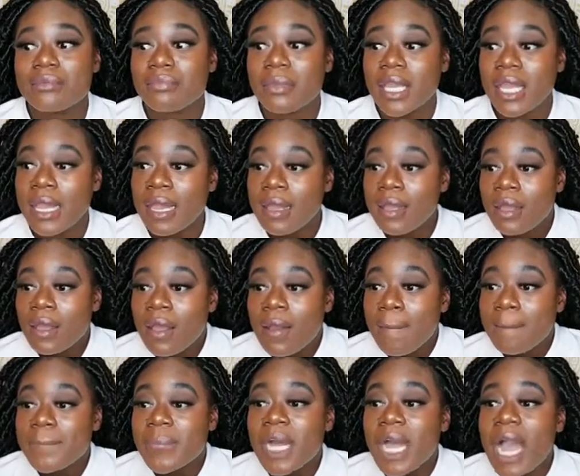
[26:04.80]
me.
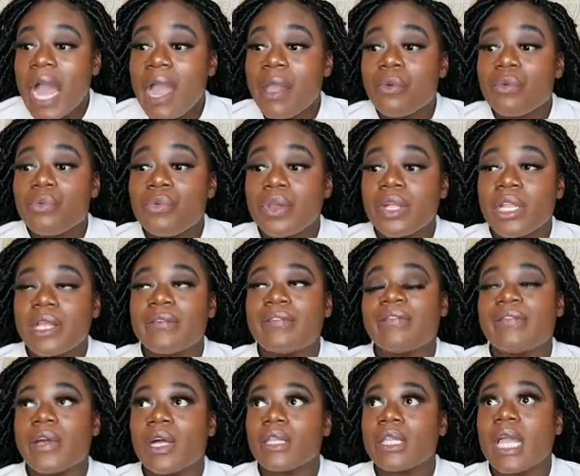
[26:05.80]
But I really
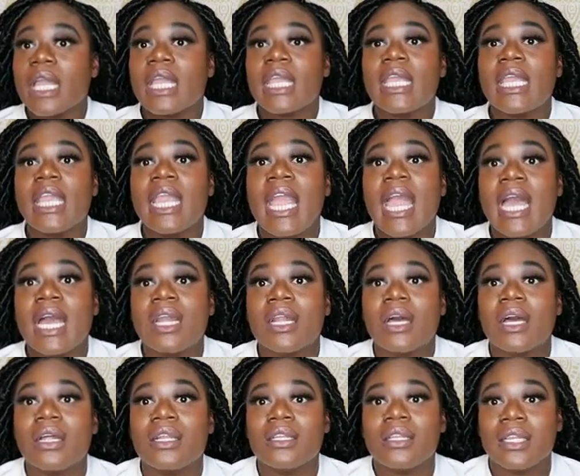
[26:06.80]
felt like he had
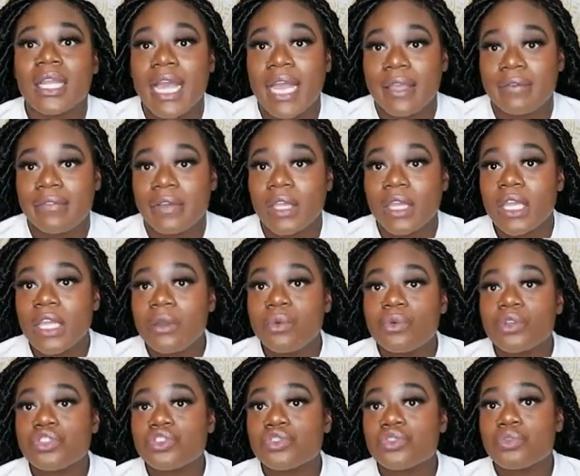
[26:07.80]
a knife, and he
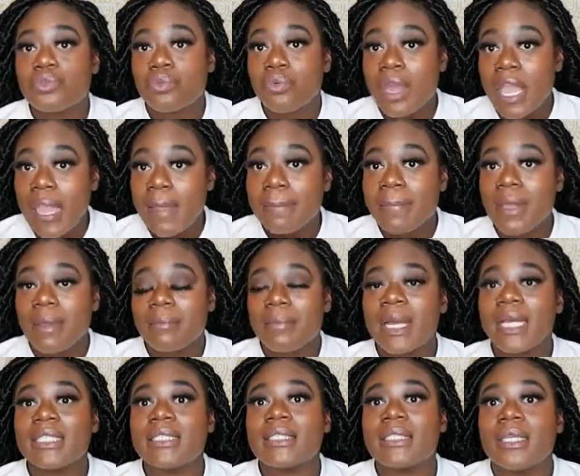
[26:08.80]
was scraping
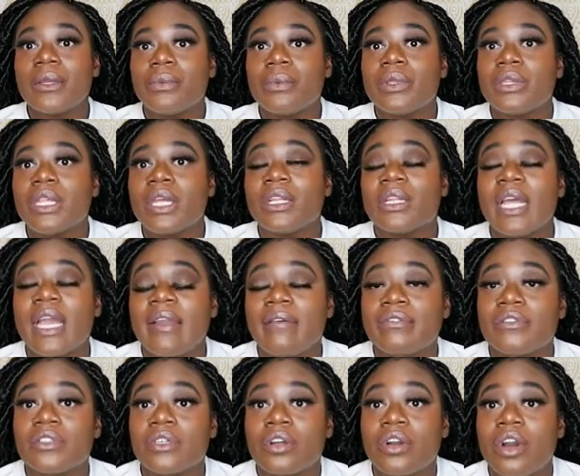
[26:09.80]
my skin with the
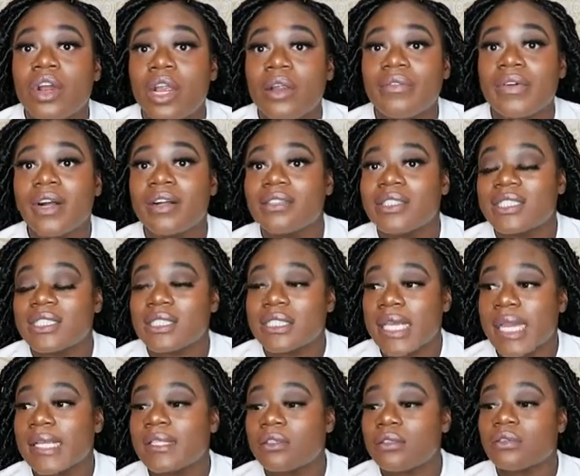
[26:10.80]
knife to carve out this
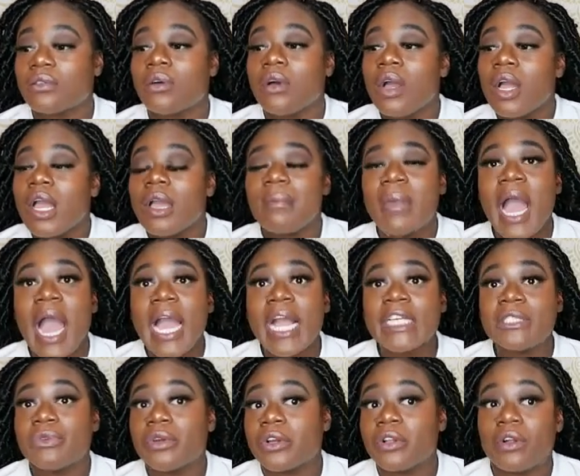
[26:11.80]
tattoo. And my
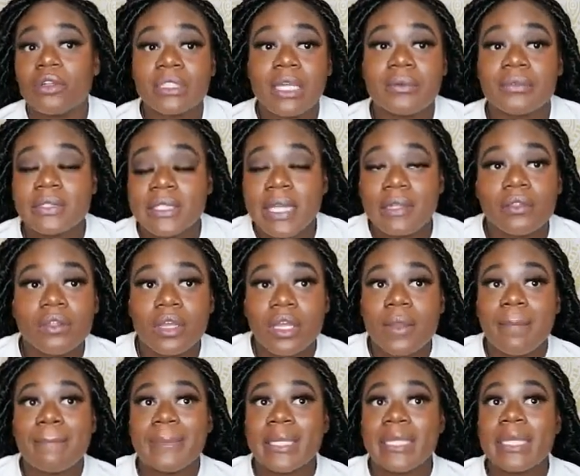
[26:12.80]
eyes were closed. I was not
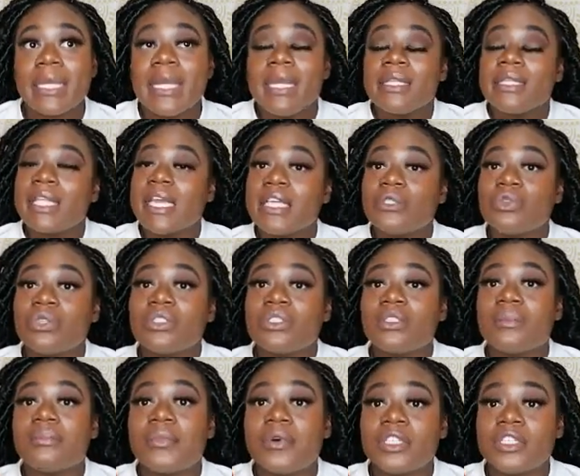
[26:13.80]
looking, but this was
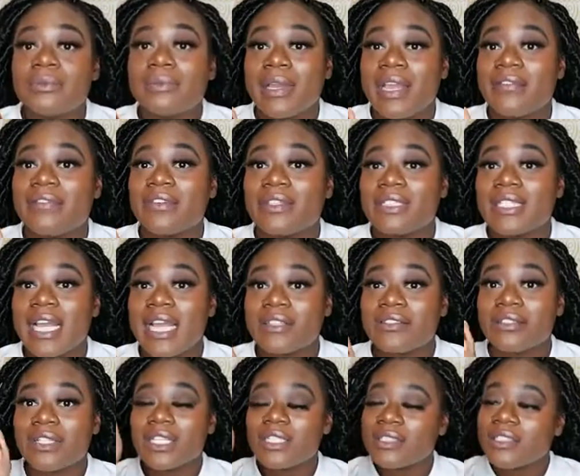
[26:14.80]
the most painful
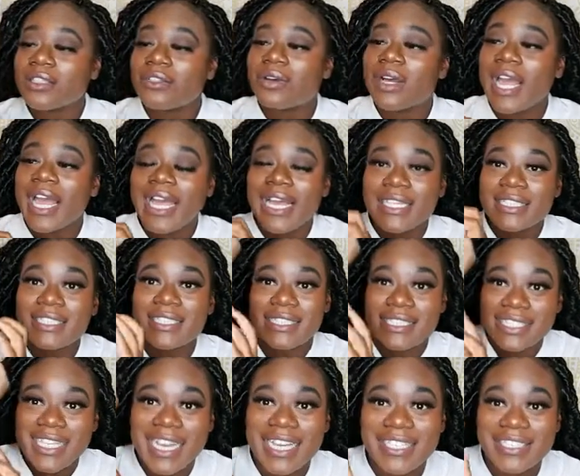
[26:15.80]
tattoo. This little ass
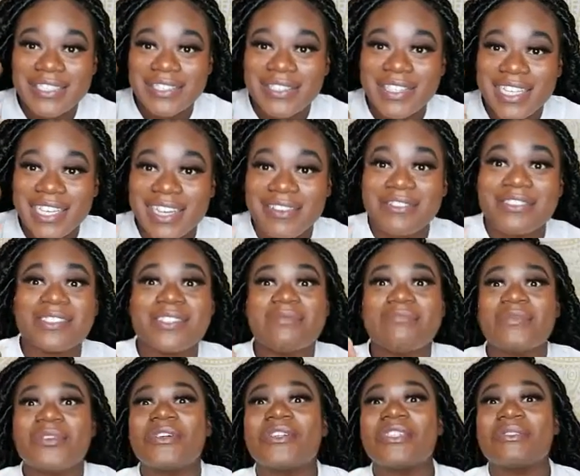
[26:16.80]
tattoo here was the
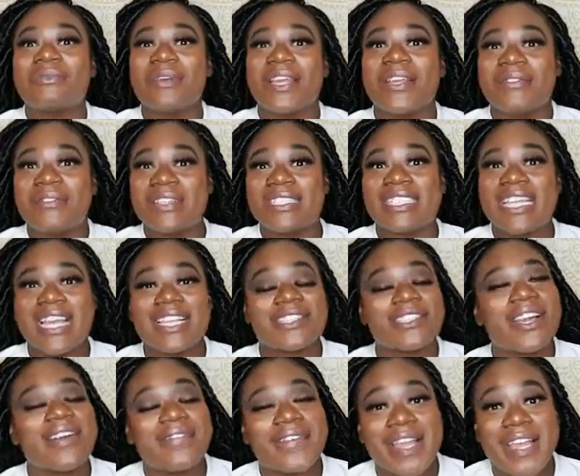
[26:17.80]
most painful tattoo
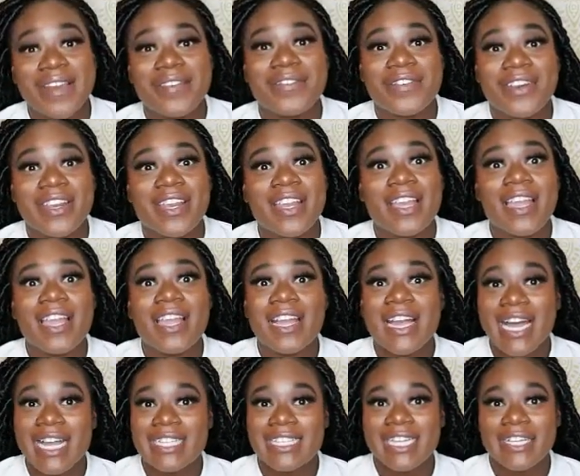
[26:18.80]
I've ever
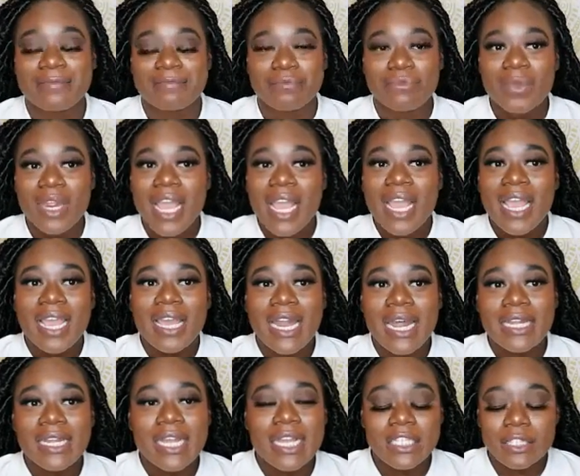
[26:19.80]
gotten. And
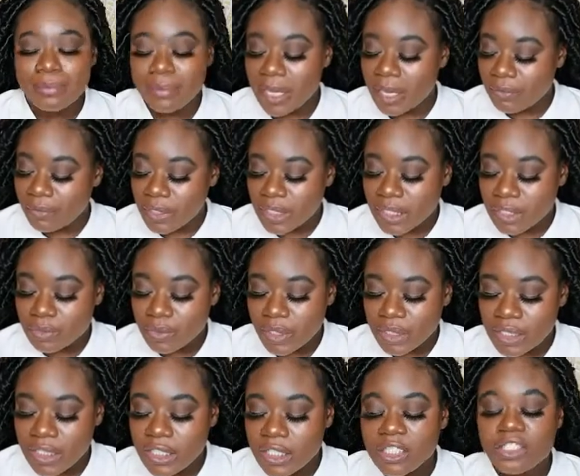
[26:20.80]
I didn't explain what this
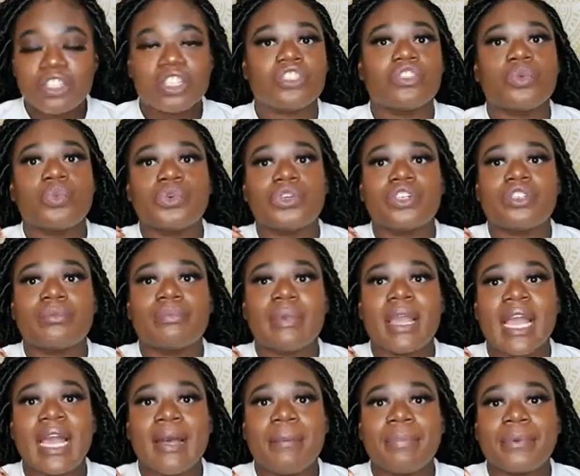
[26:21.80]
was. This is just a world
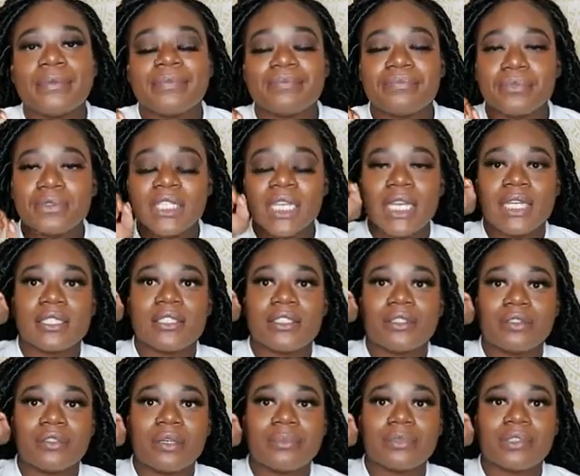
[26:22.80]
map
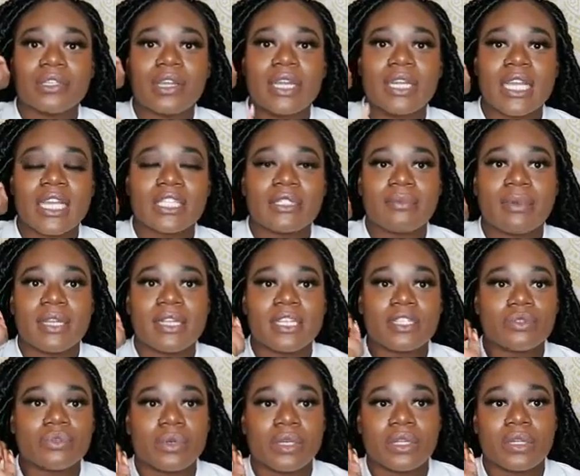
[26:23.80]
tattoo. I'm sorry I didn't explain
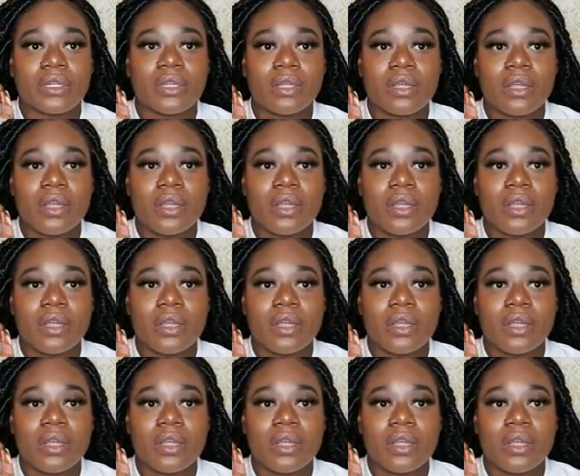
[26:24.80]
this one.